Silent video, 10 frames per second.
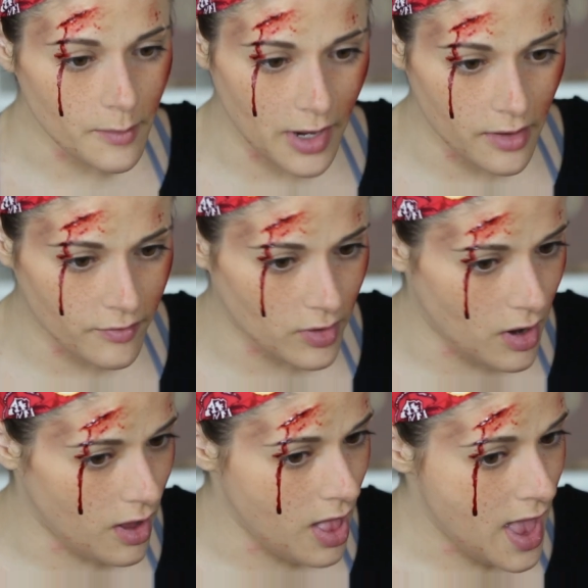But
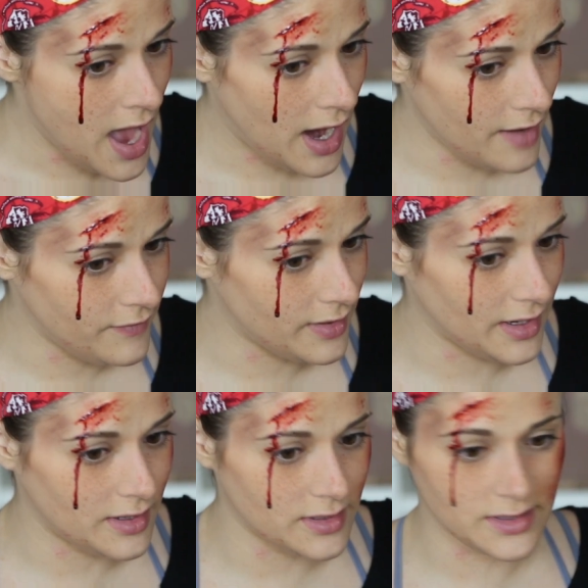overall, I
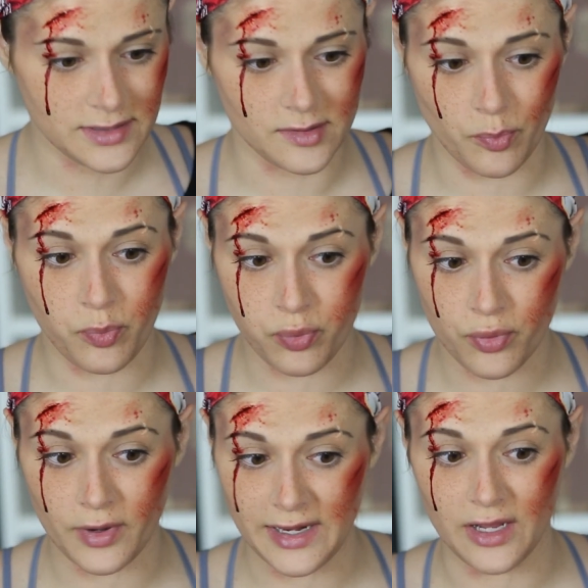feel like this is a
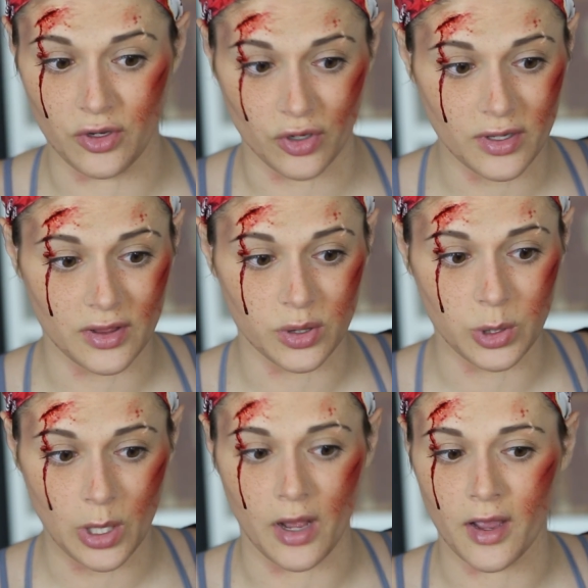pretty good
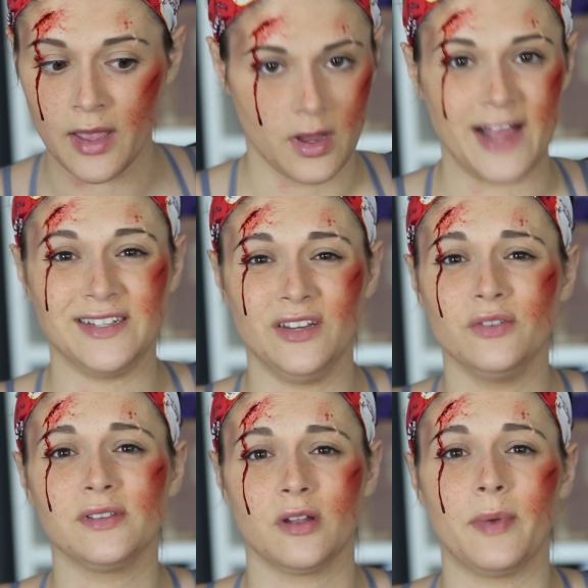look. I did
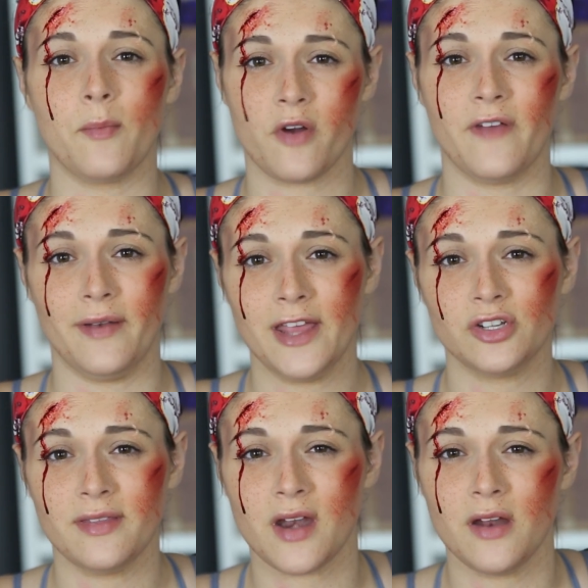use a little bit more
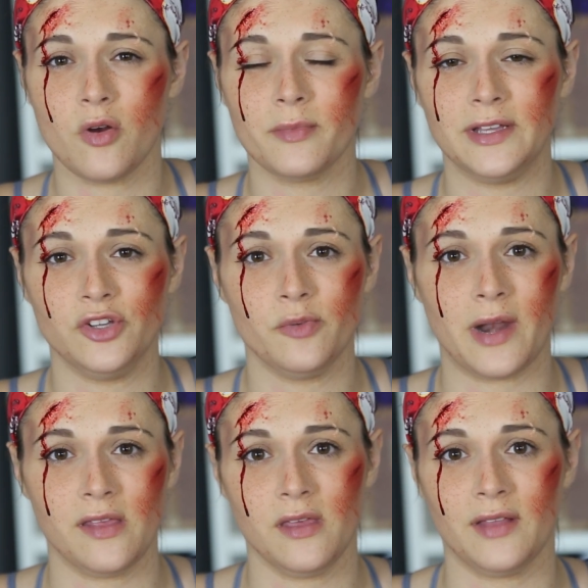foundation than I normally do, but
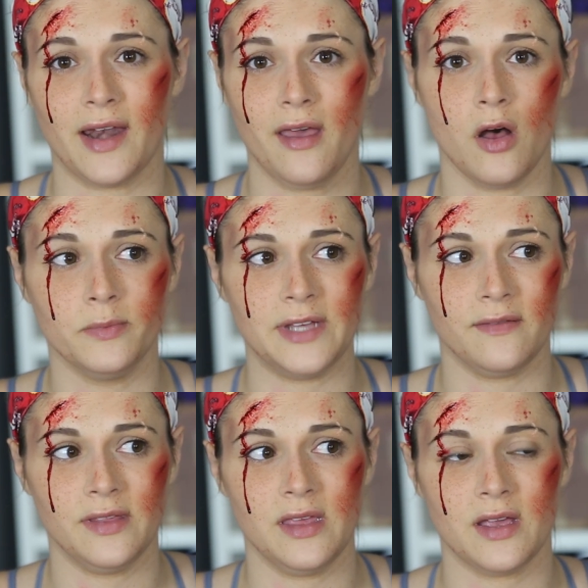I think that helped
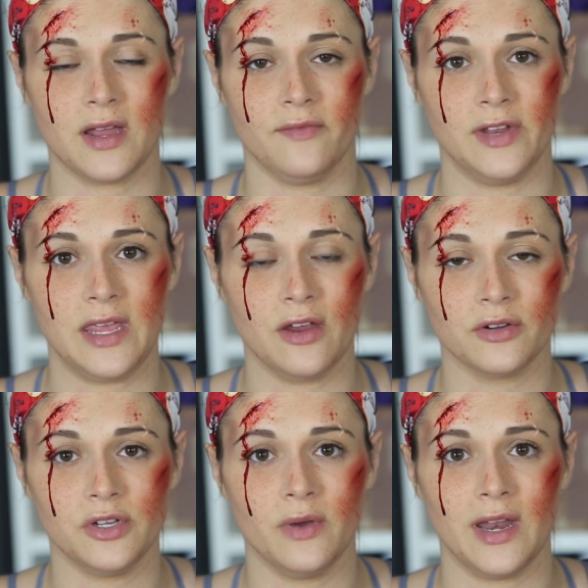everything kind of adhere to